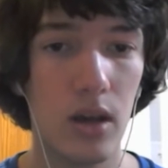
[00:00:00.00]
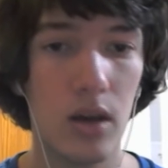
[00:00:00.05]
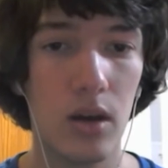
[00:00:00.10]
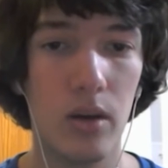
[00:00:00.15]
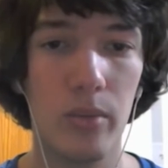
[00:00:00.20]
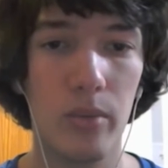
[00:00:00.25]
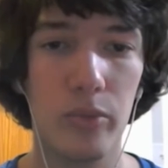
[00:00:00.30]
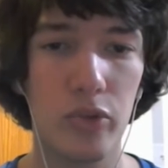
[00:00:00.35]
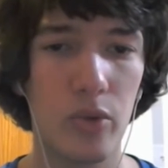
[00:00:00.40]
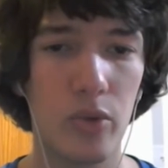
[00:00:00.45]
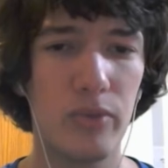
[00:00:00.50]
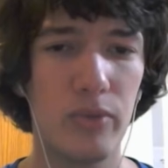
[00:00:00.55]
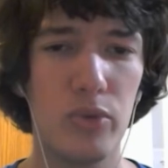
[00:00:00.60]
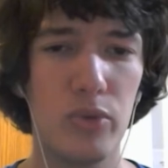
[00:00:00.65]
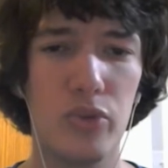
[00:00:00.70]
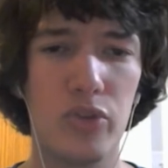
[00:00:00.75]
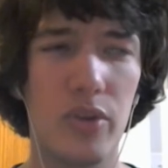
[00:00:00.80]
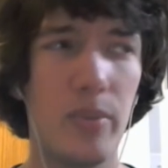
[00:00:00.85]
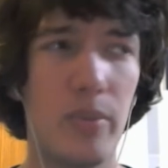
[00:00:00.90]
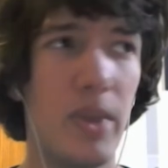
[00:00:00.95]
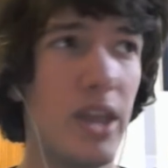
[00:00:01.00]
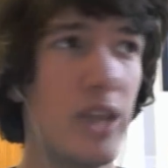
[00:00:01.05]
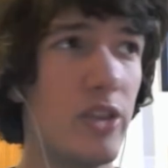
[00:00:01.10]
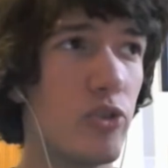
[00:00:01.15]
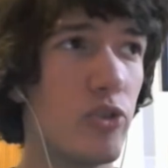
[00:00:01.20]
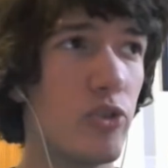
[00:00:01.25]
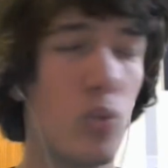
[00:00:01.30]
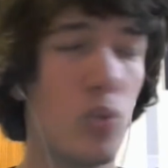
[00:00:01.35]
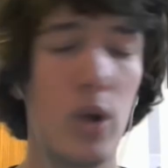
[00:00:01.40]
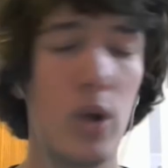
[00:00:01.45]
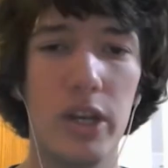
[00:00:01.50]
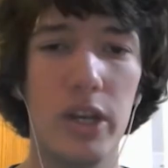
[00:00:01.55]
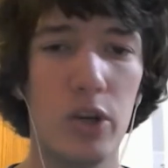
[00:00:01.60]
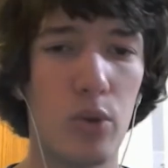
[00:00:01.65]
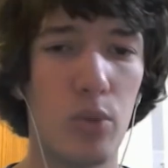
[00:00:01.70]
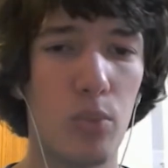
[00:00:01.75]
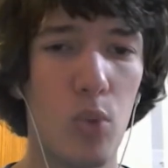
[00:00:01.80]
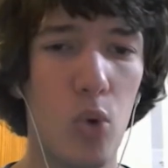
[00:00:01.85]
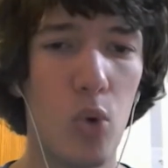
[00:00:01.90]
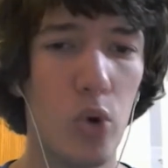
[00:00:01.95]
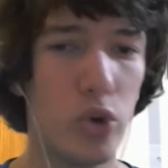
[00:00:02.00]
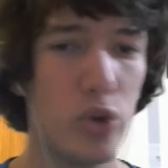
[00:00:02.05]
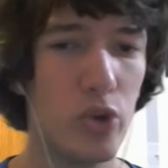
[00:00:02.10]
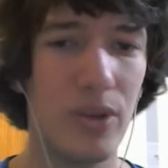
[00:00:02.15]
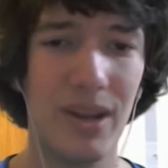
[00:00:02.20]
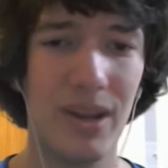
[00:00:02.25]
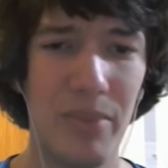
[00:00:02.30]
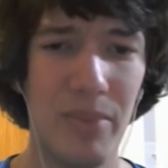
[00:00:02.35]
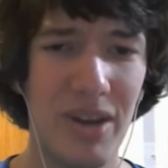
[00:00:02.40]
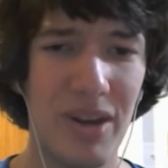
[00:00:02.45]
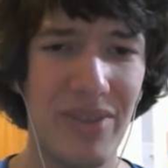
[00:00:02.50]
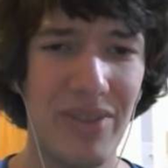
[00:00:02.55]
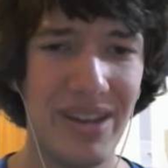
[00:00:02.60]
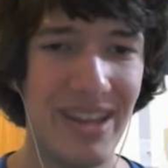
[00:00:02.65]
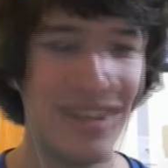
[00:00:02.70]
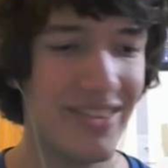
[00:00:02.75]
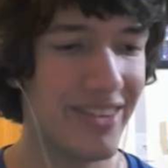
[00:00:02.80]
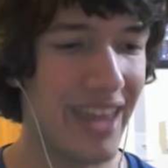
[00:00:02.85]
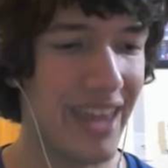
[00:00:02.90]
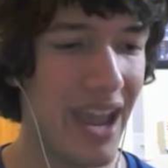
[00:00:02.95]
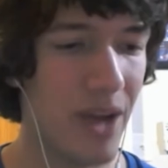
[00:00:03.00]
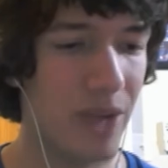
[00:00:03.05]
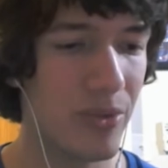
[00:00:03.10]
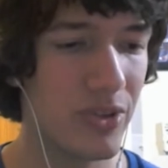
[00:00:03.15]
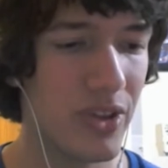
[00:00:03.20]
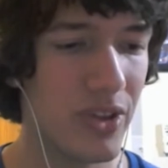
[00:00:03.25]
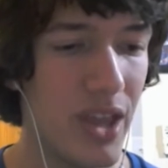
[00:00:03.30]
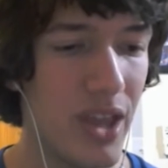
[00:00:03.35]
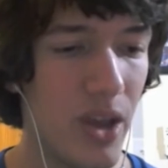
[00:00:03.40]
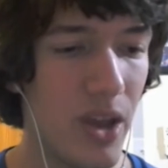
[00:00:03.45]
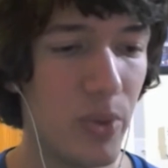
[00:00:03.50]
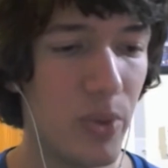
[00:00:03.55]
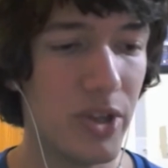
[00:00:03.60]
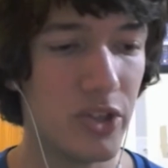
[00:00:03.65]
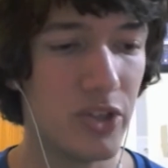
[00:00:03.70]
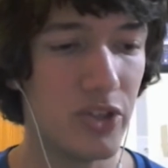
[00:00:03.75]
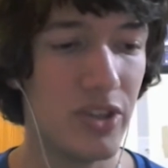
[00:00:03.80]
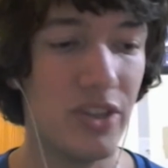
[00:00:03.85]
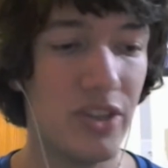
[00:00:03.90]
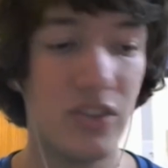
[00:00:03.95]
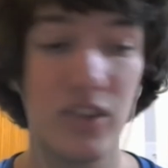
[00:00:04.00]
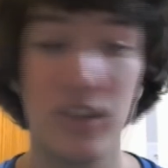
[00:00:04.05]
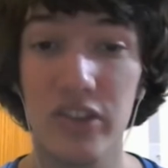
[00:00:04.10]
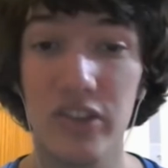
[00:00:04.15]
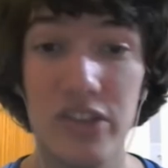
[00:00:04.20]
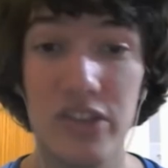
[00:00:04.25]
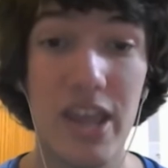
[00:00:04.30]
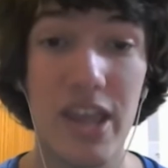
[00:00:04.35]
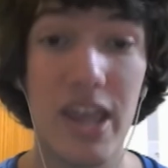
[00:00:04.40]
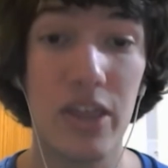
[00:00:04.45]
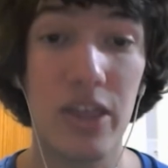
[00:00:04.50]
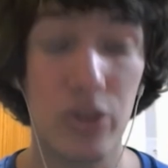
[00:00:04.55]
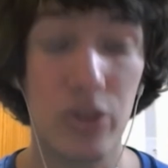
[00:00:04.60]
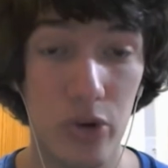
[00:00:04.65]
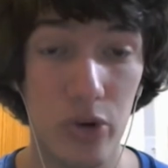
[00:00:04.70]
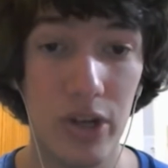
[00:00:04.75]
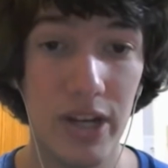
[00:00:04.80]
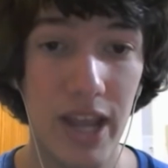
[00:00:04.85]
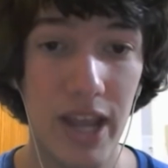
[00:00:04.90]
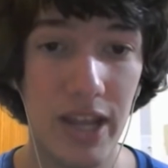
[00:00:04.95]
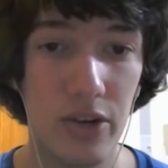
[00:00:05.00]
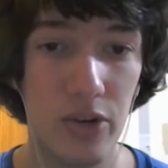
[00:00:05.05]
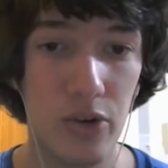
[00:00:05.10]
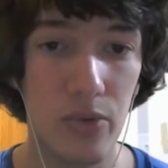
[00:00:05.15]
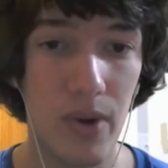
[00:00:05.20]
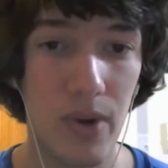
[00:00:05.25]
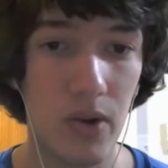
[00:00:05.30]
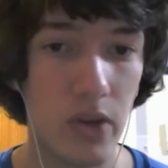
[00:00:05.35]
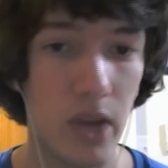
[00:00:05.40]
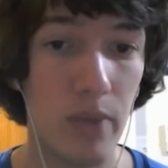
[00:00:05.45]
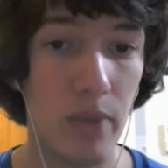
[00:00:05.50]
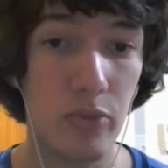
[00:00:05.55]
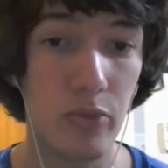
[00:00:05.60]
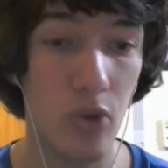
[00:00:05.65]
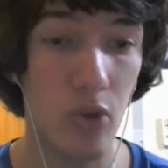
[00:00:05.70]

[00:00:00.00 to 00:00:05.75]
So if you submit 20 or more, you get a bit of a discount, which the 60-day and 30-day turnaround times don't